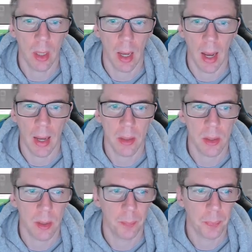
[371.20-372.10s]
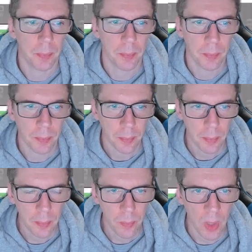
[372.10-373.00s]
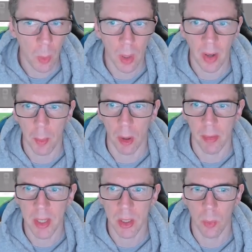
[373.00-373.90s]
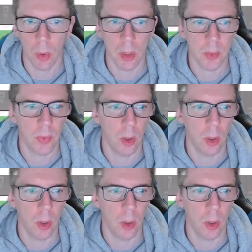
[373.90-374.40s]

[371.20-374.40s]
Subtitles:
at one of our more recent ones for